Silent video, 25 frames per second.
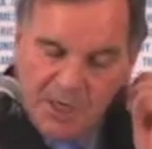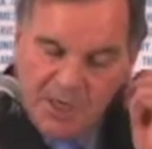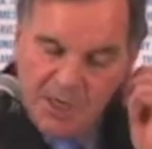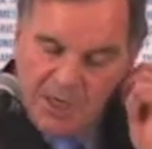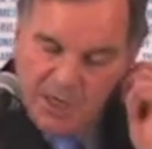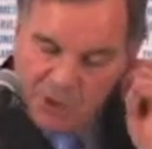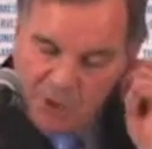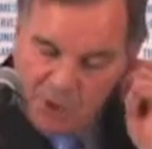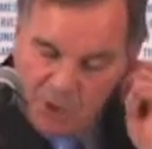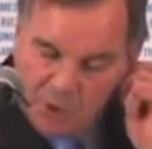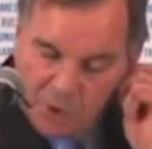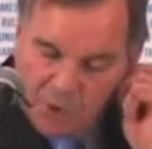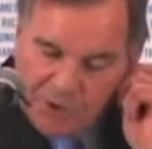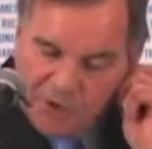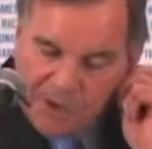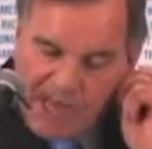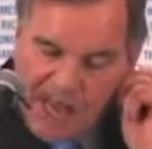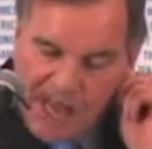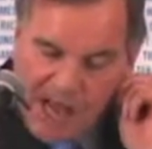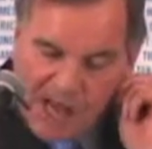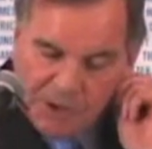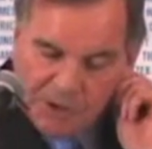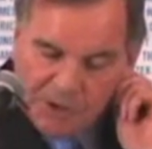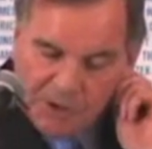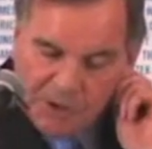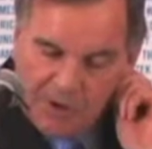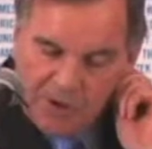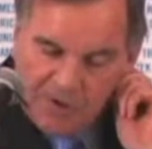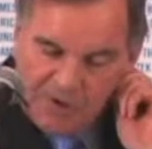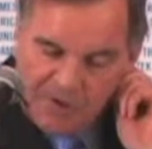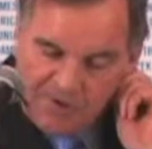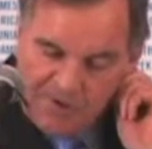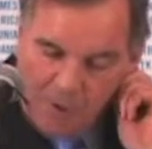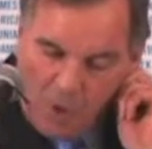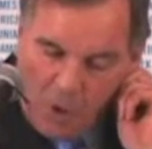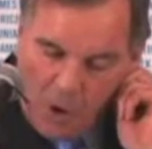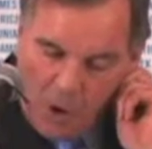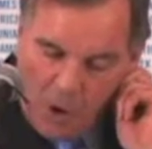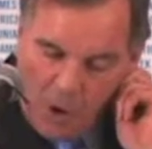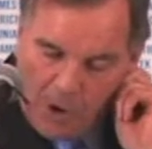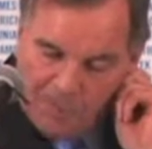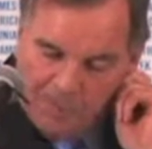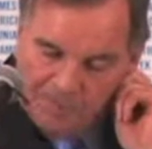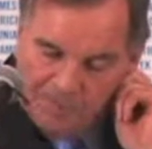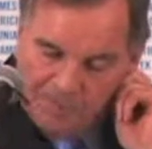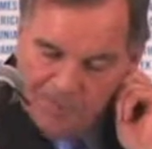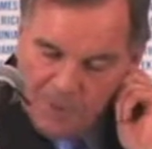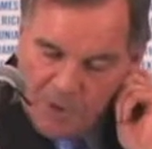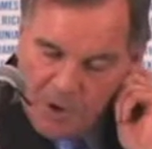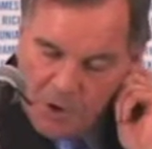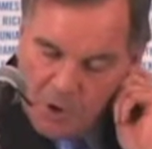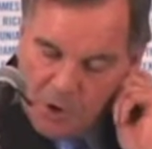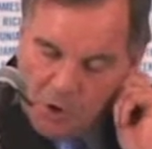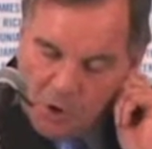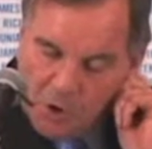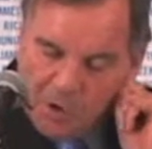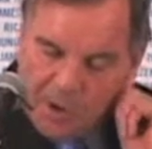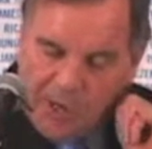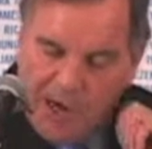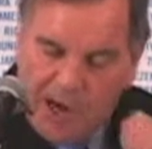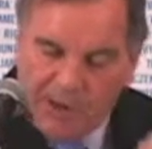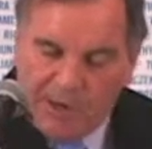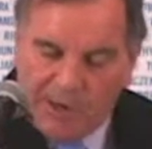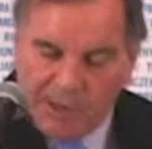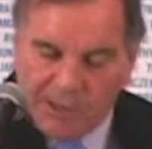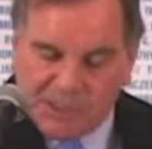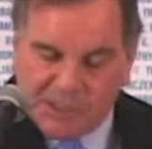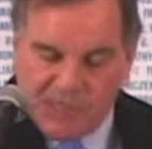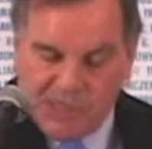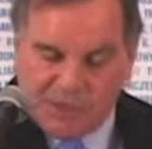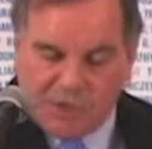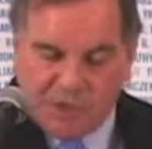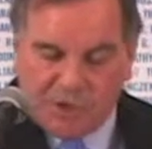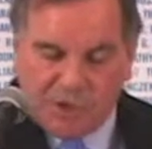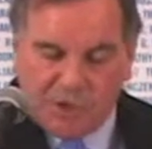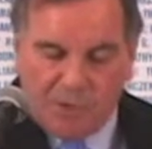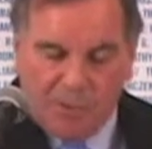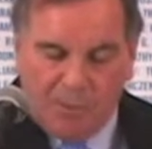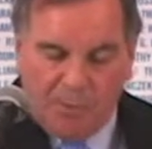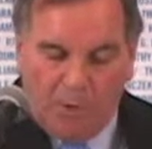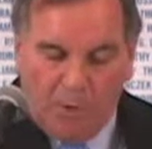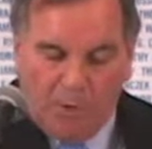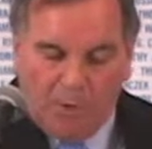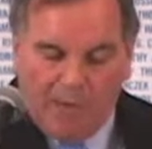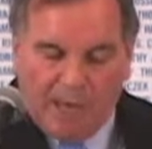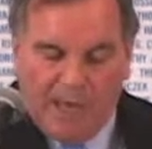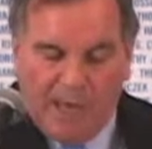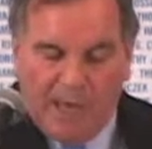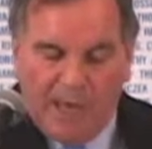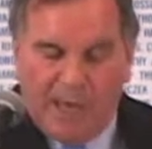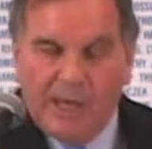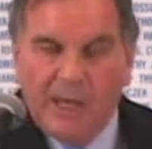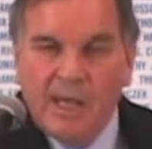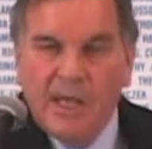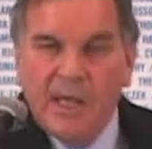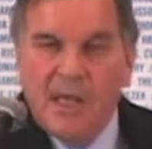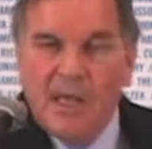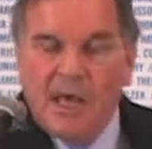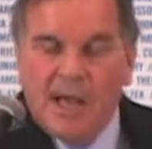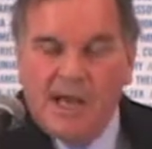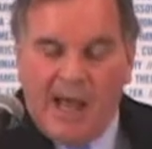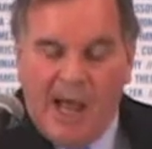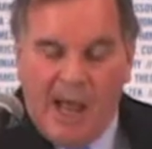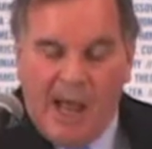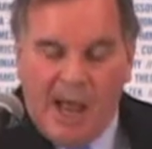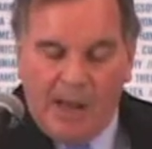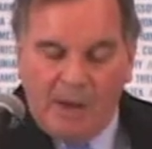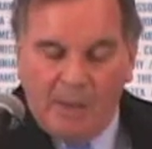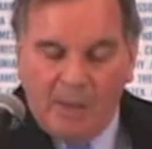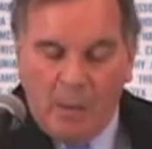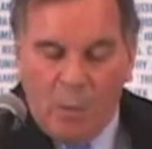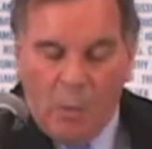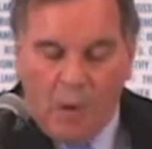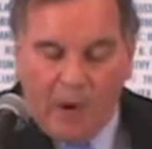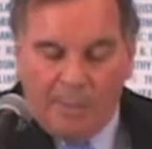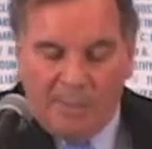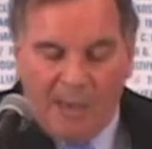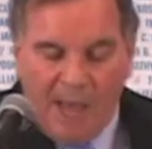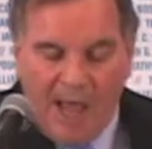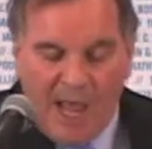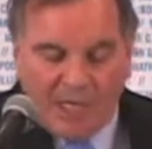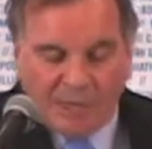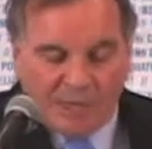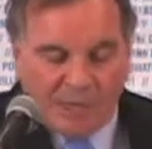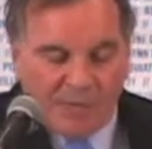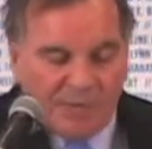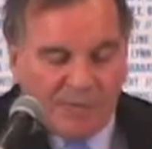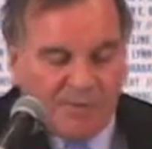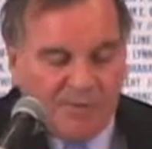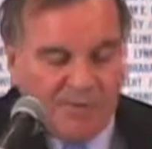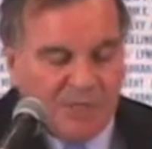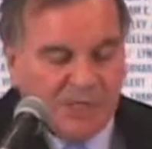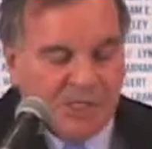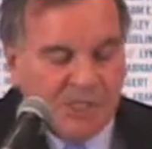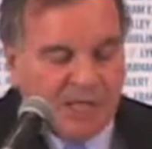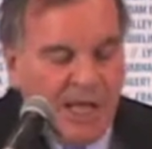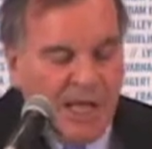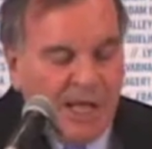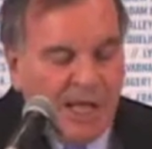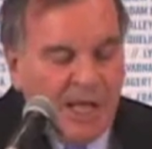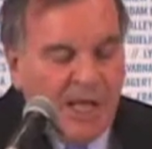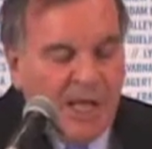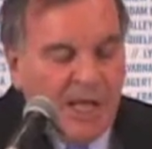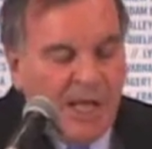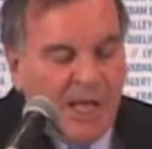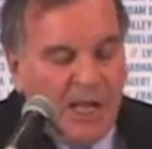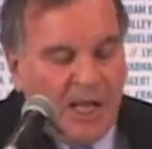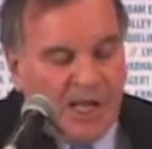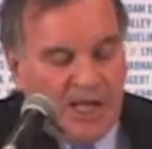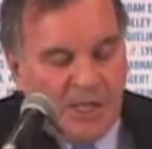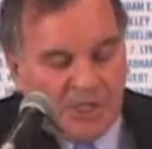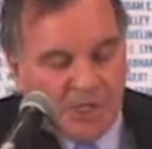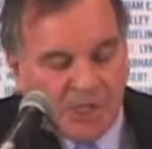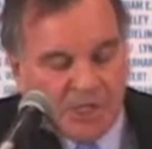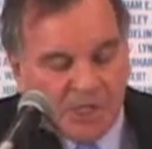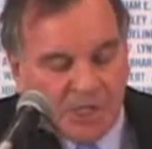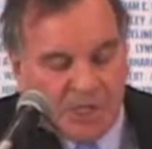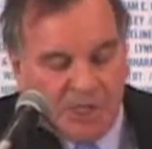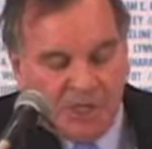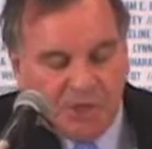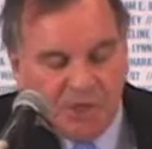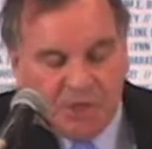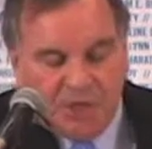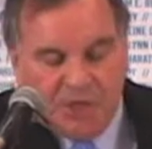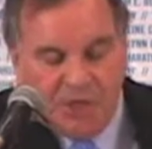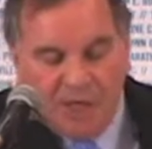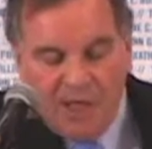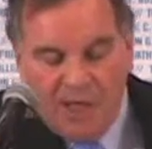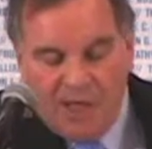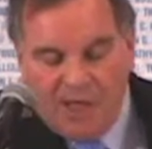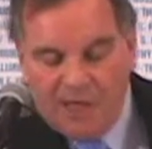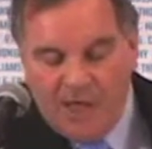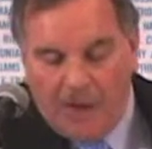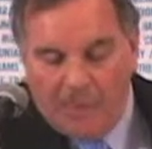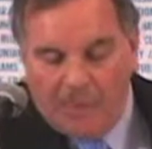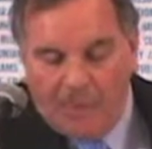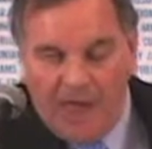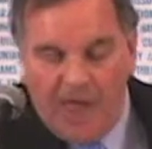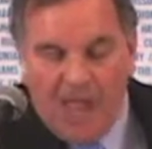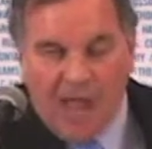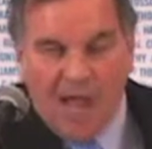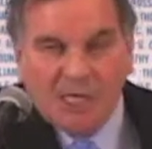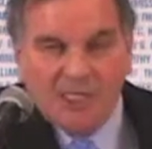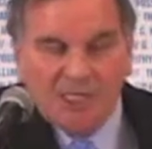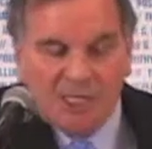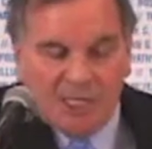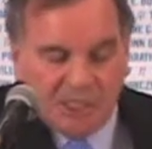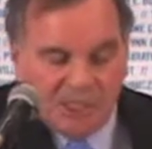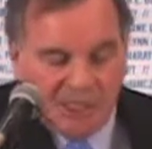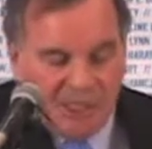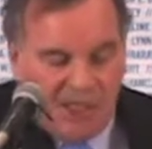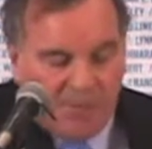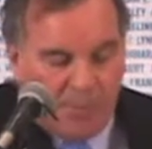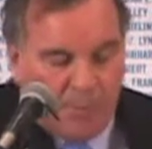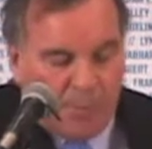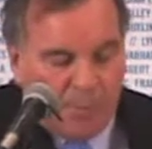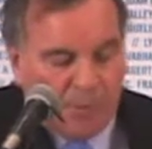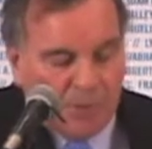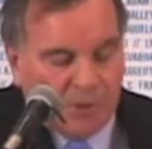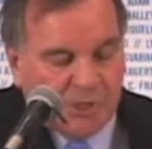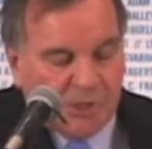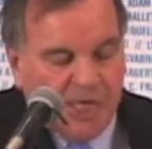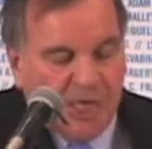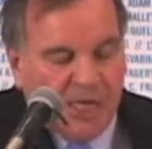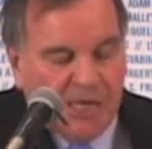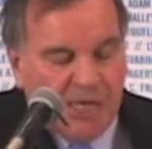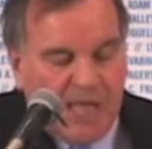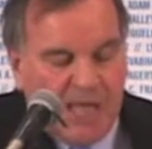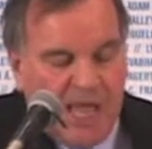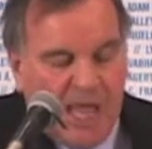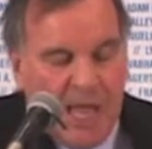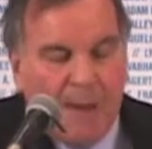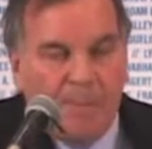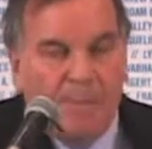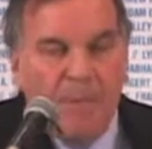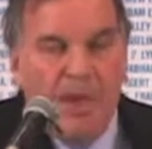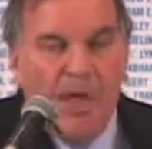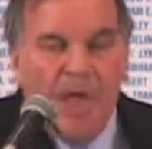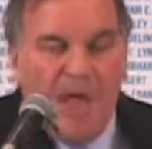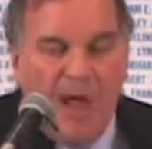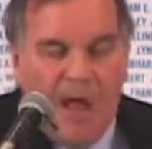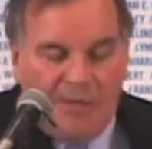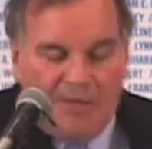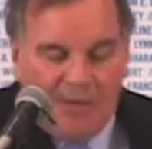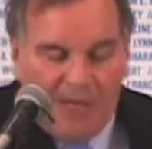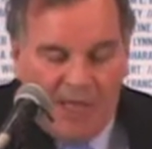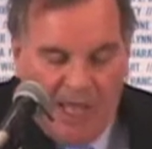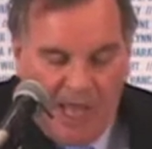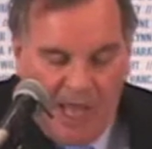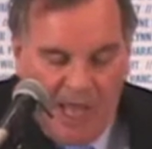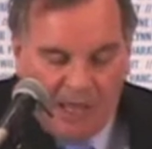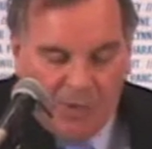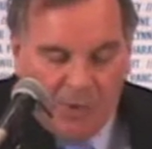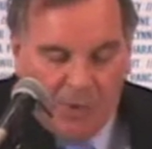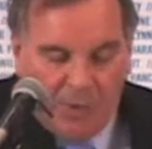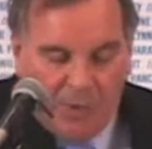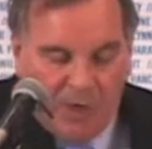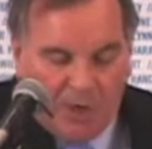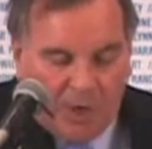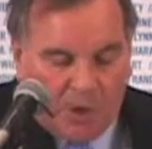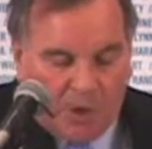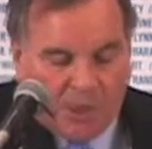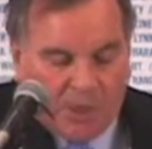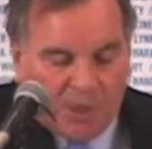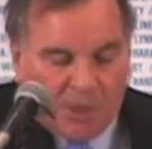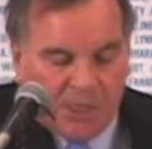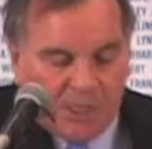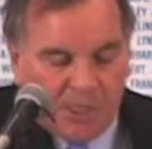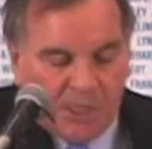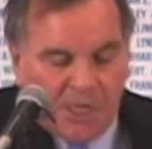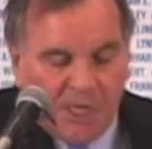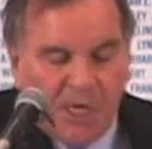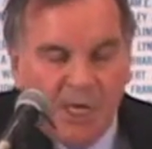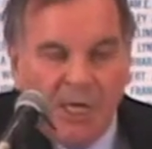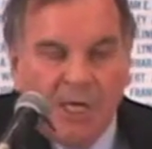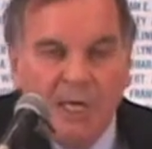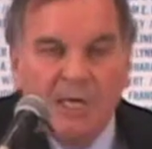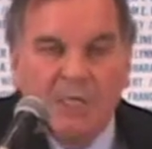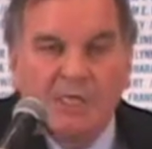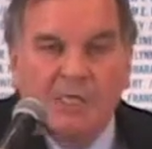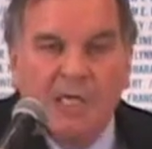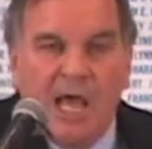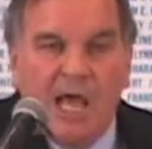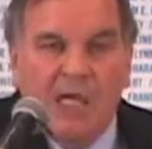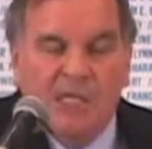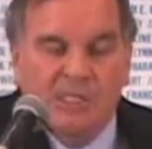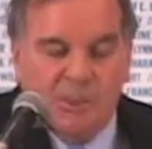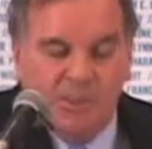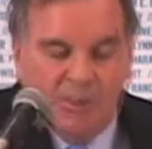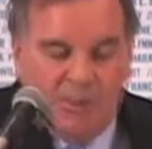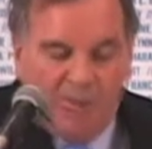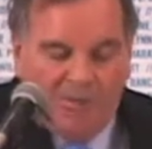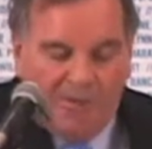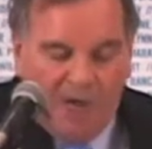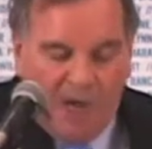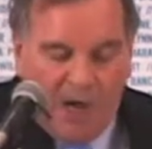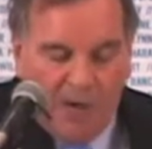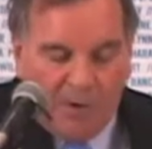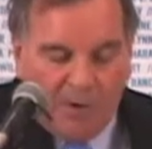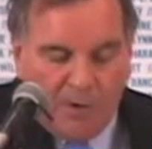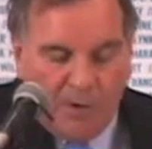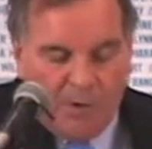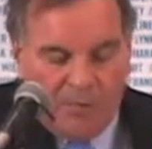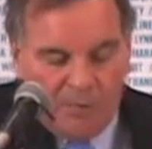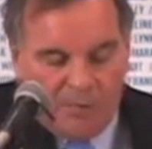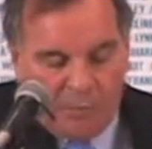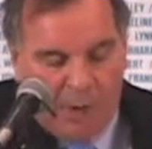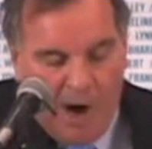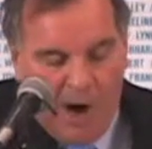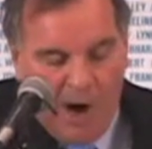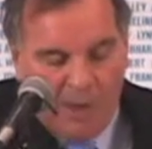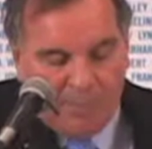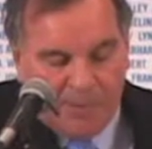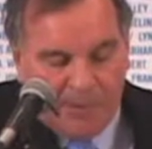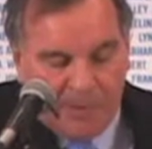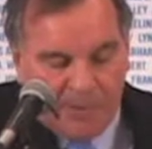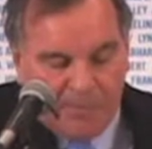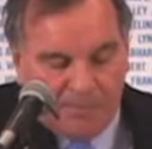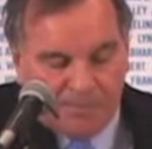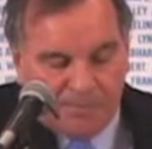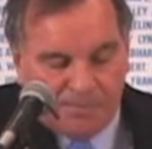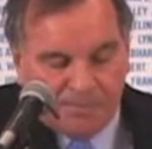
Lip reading: In 2004, Cook County Assessor Jim Houlihan and I won passage of a state legislation that passed a 7% cap on the annual increase in the taxable value of property.